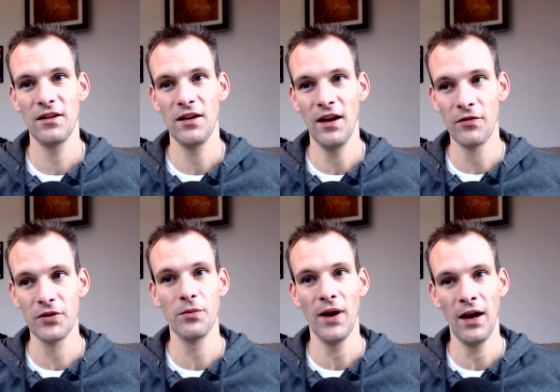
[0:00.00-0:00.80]
every
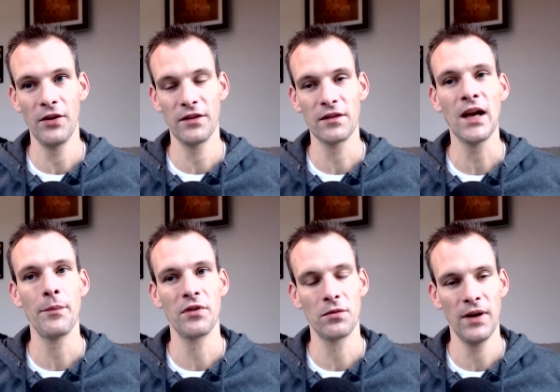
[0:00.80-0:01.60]
round at the top
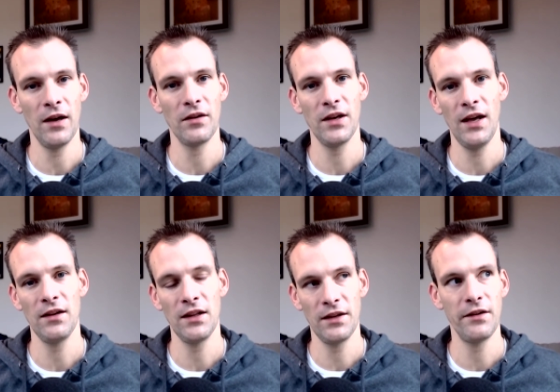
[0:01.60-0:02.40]
of the round, I had
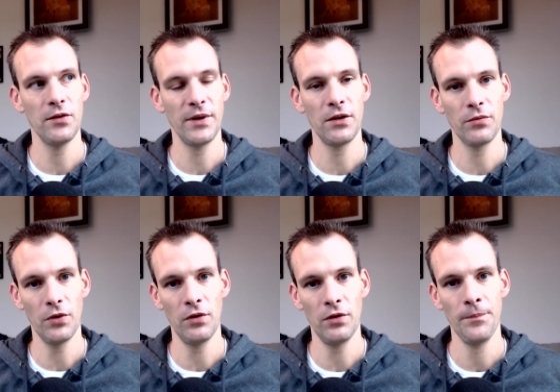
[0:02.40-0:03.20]
I let everybody
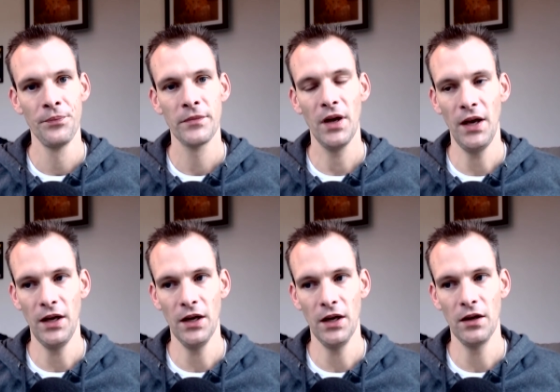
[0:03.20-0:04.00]
roll
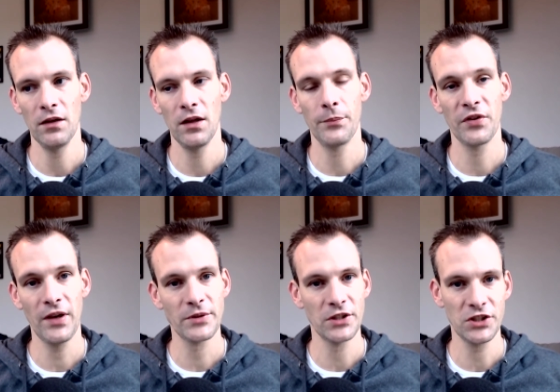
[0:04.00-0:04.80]
a, uh, a
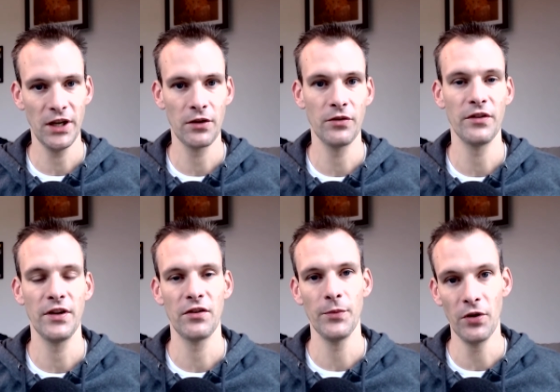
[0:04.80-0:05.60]
perception check or a
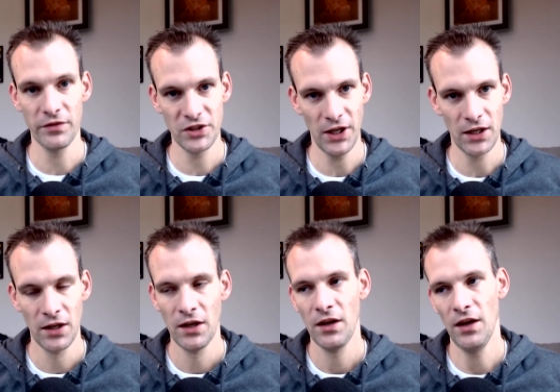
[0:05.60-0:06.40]
sense motive check,
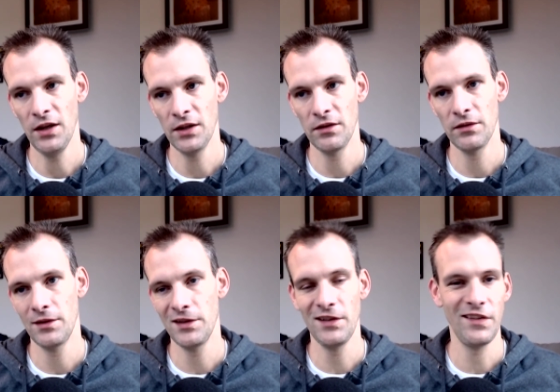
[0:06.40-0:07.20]
and
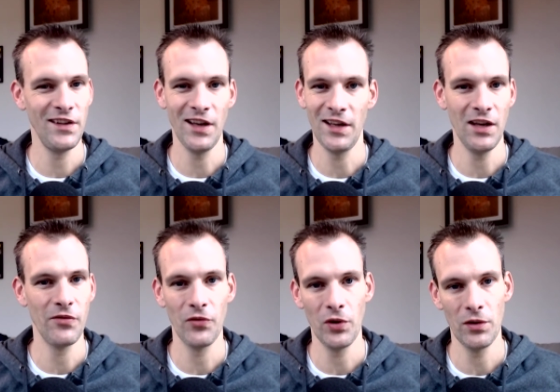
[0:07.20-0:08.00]
the DC I gave
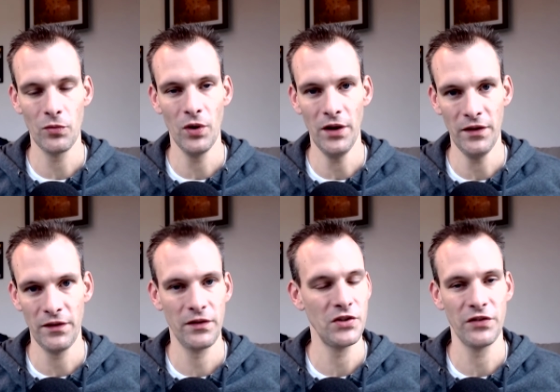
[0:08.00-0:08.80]
for it
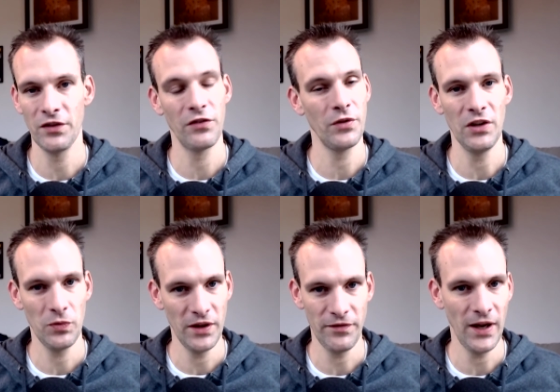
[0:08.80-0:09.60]
was just a straight
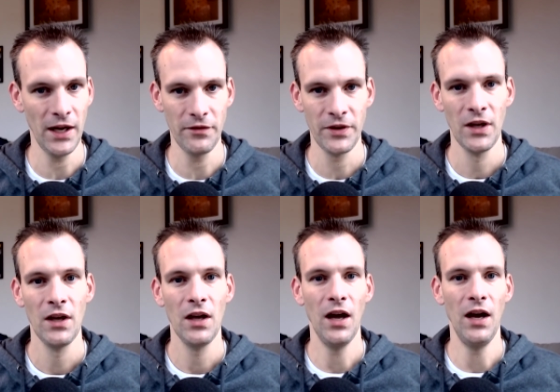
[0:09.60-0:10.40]
25.
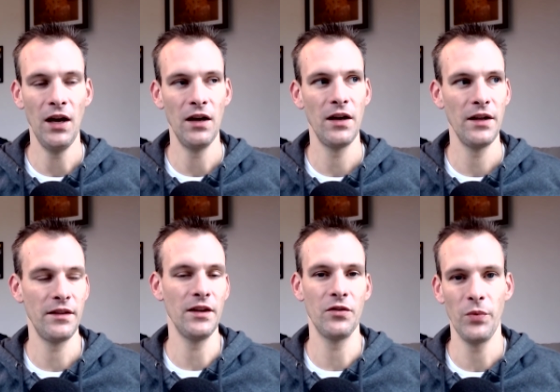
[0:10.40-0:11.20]
Uh, I
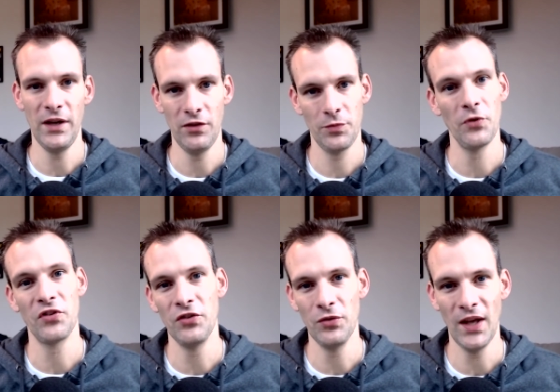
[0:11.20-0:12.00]
think the way you're supposed
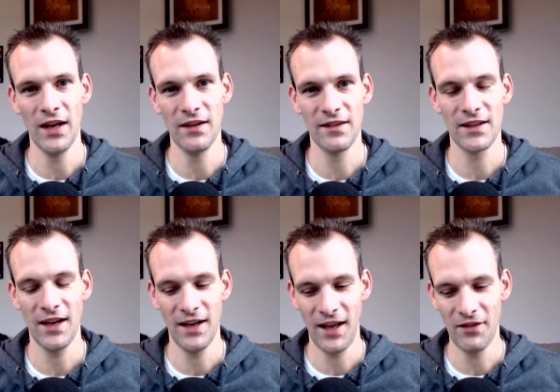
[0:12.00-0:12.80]
to do that is to
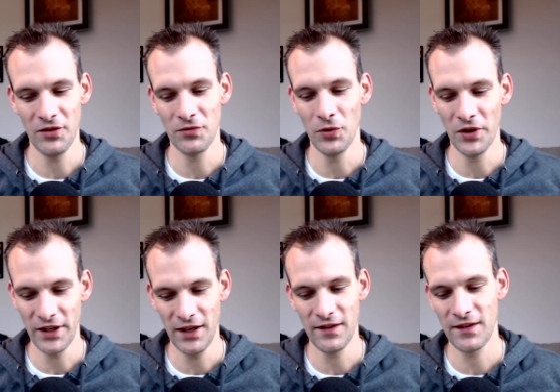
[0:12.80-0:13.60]
kind of have it roll
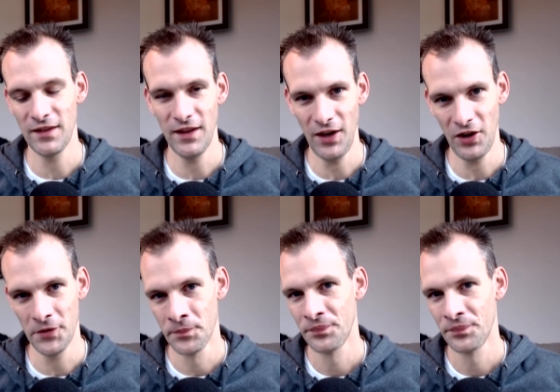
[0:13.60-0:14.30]
against their